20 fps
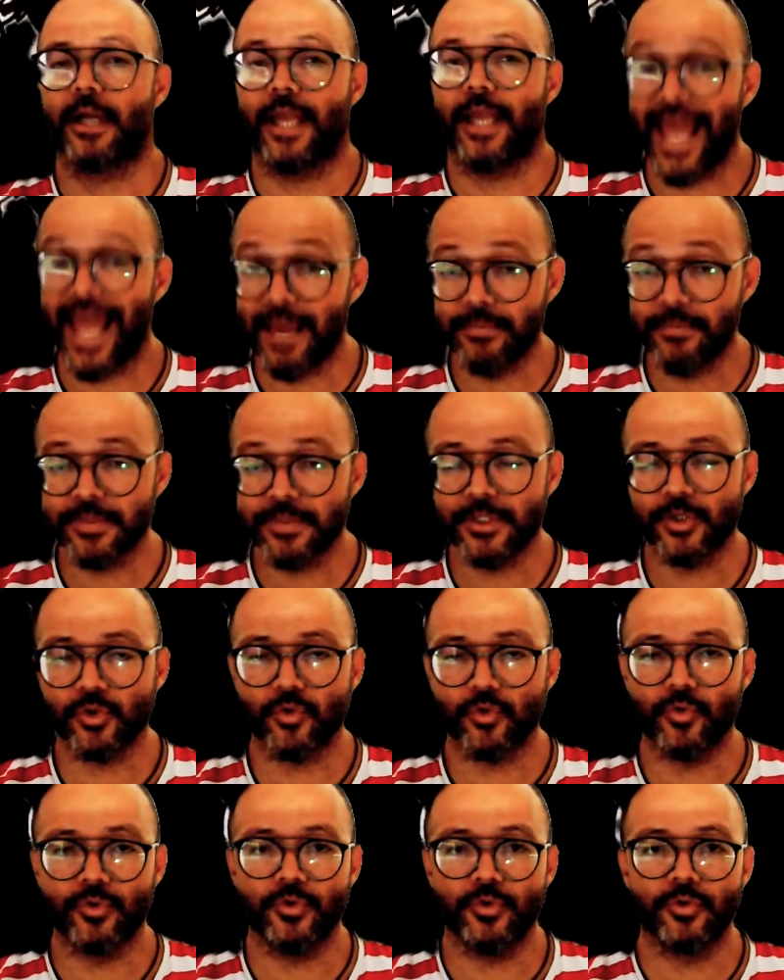games
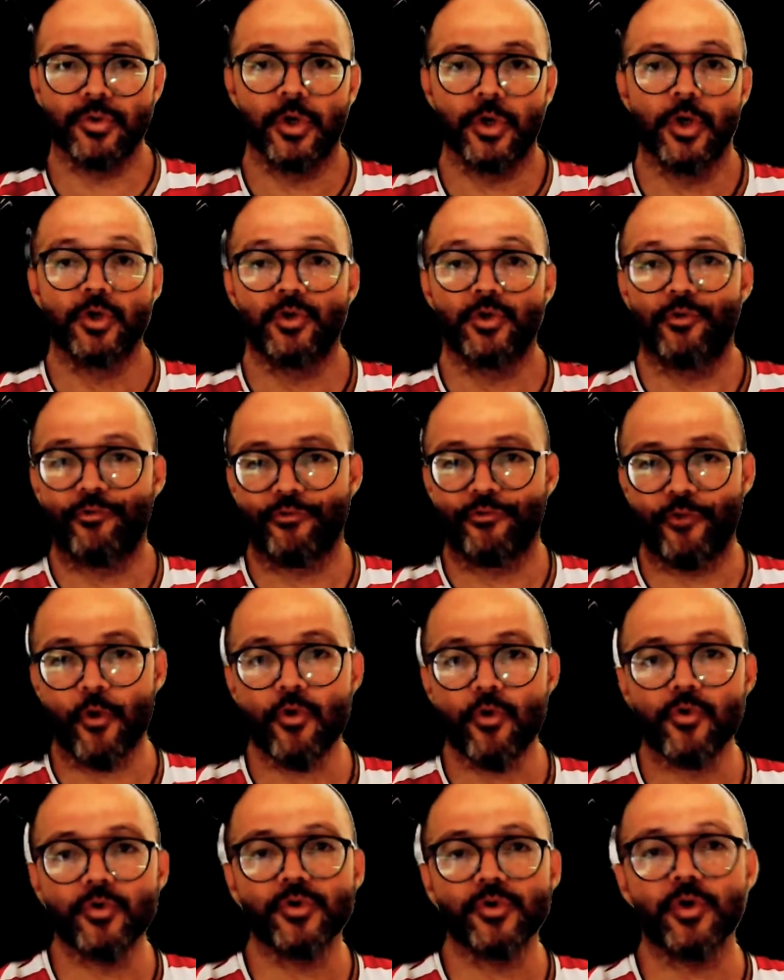studios to
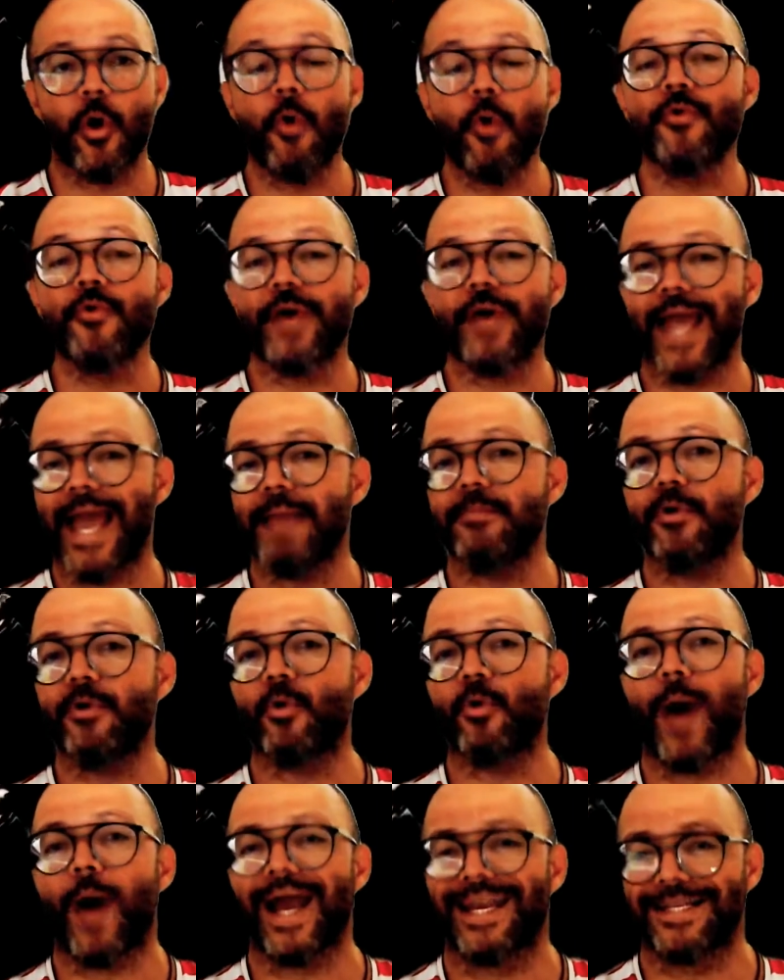focus on game
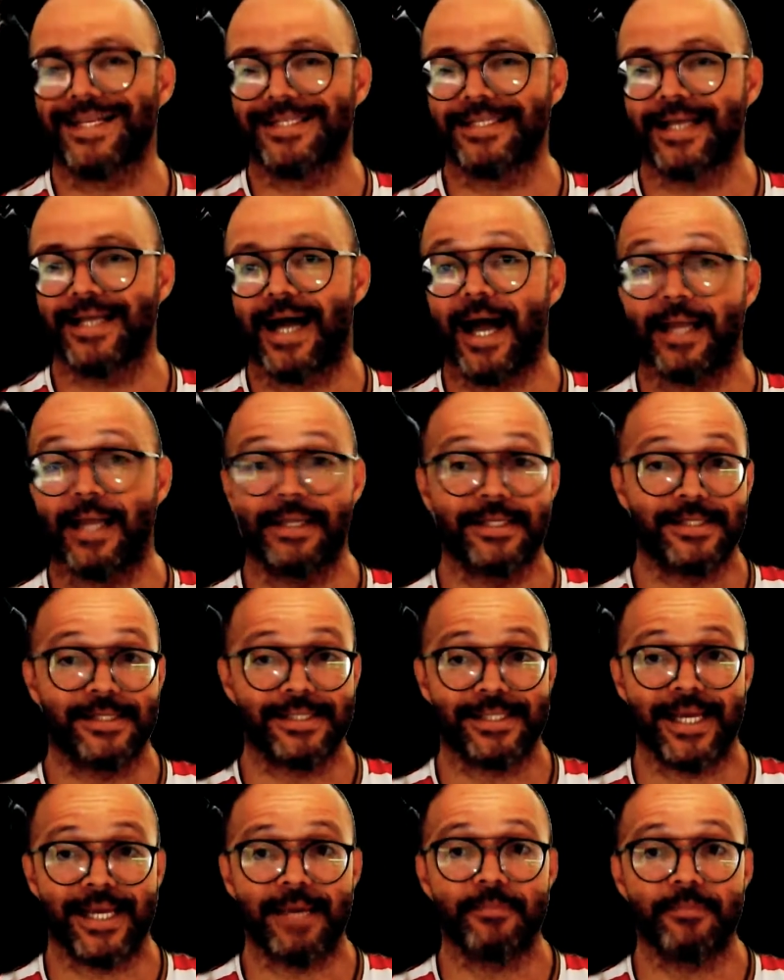quality at the
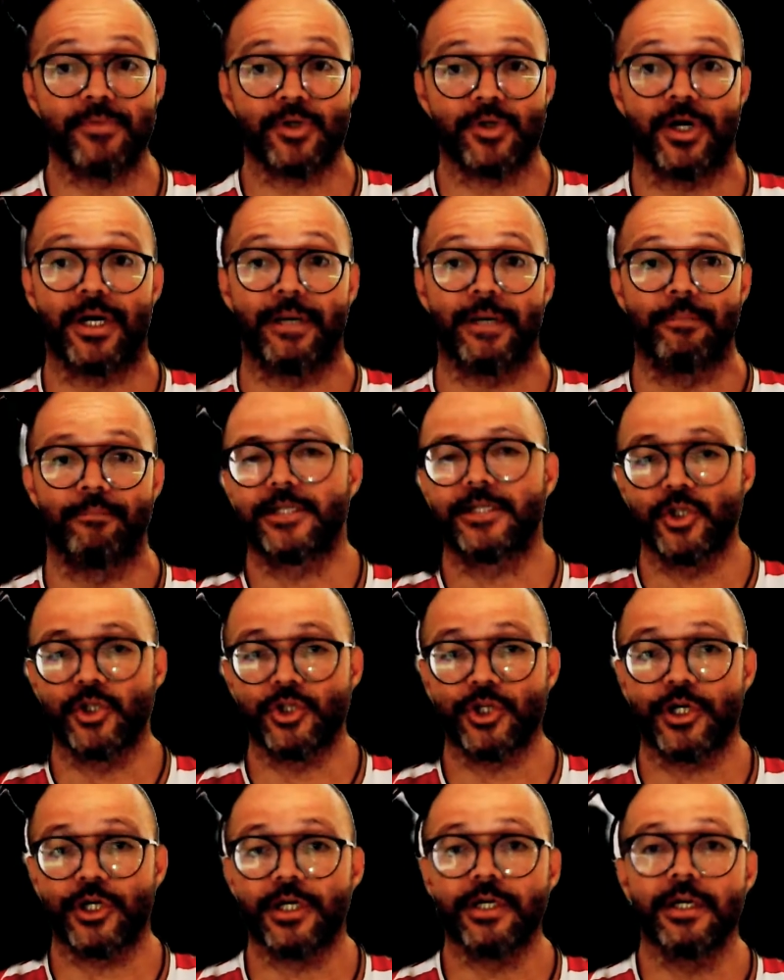same time to
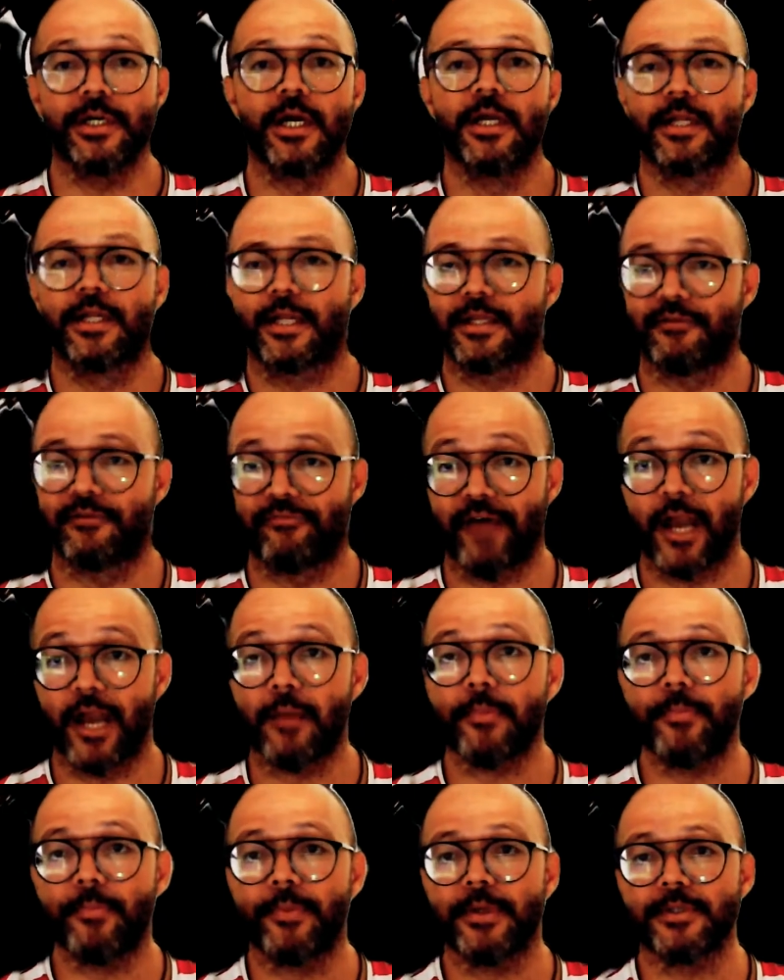ensure
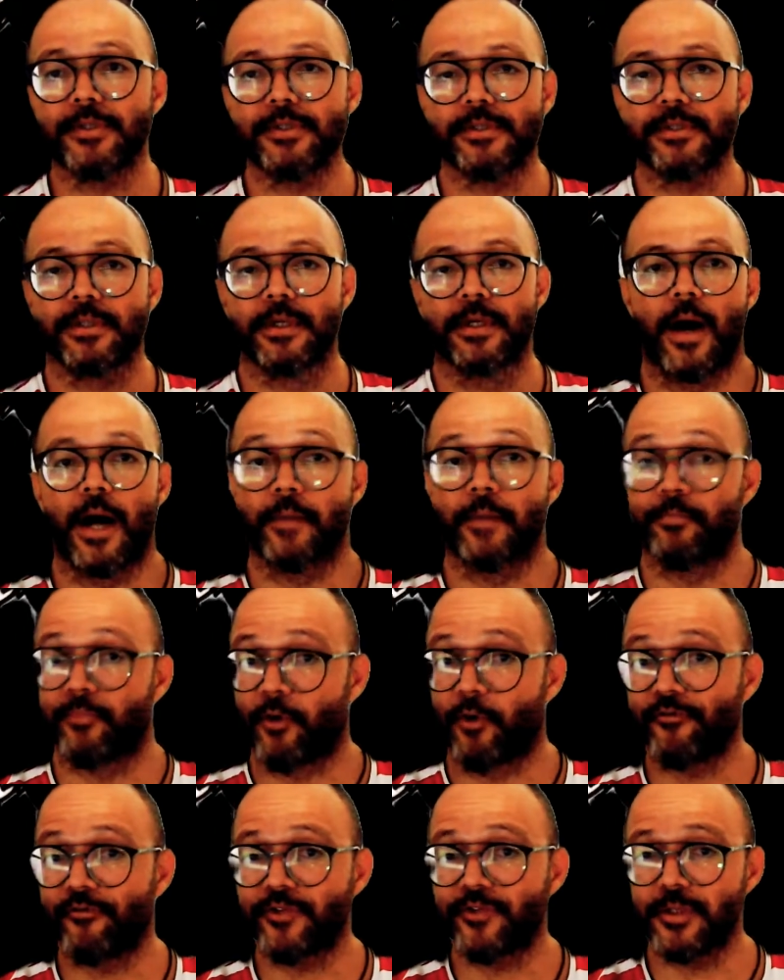developers are
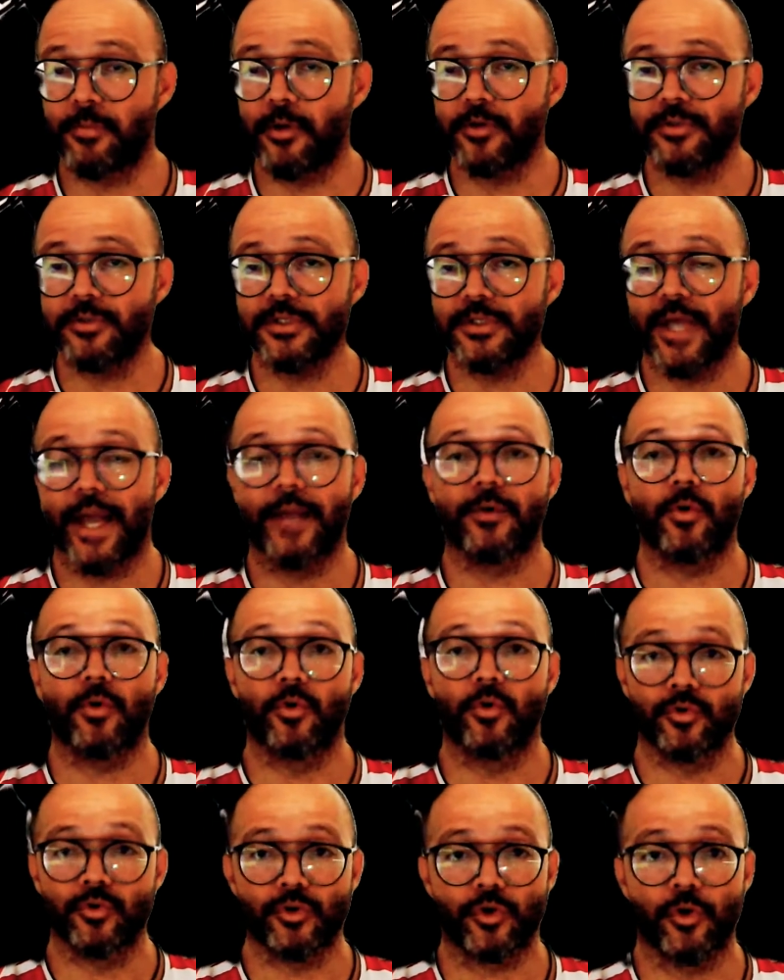profitable and
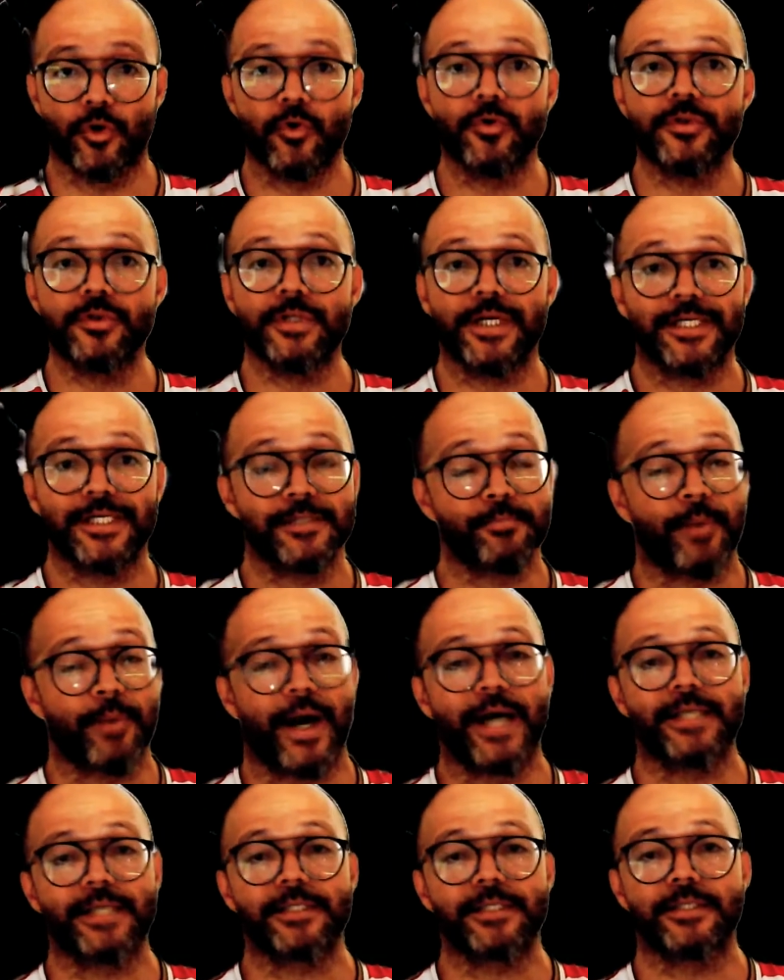controls is
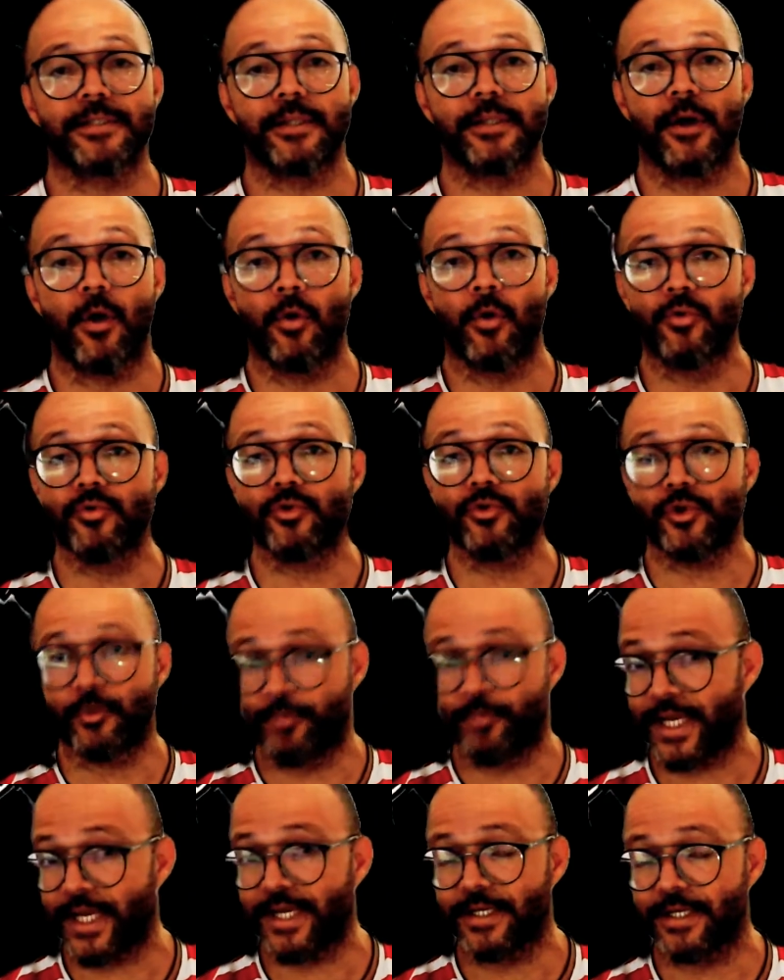passed on to
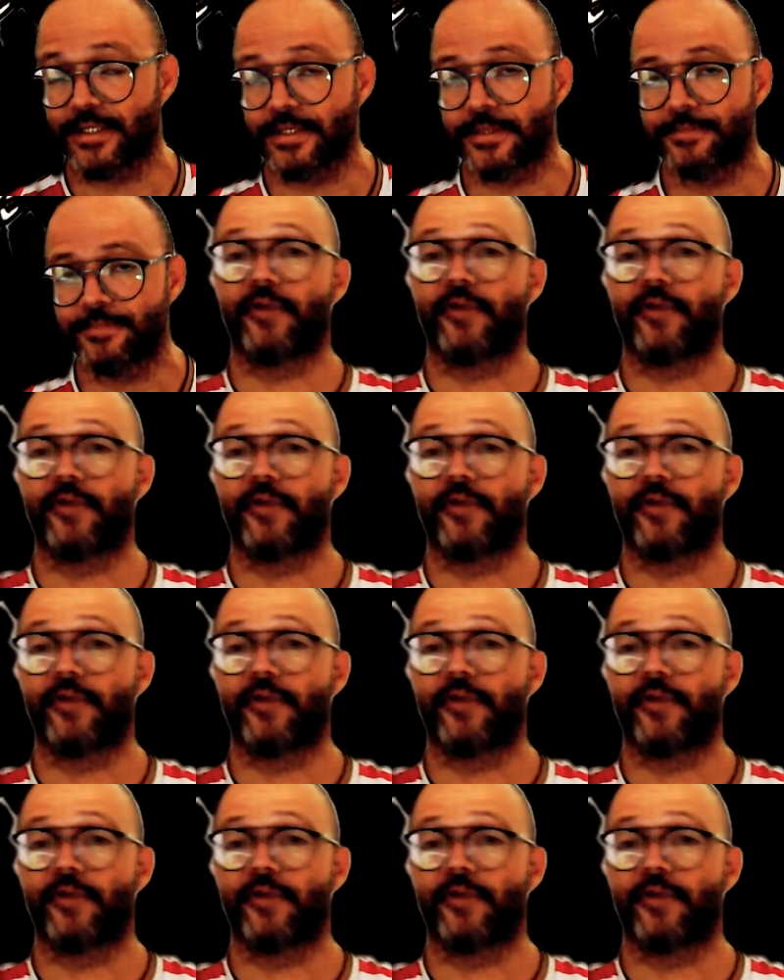players.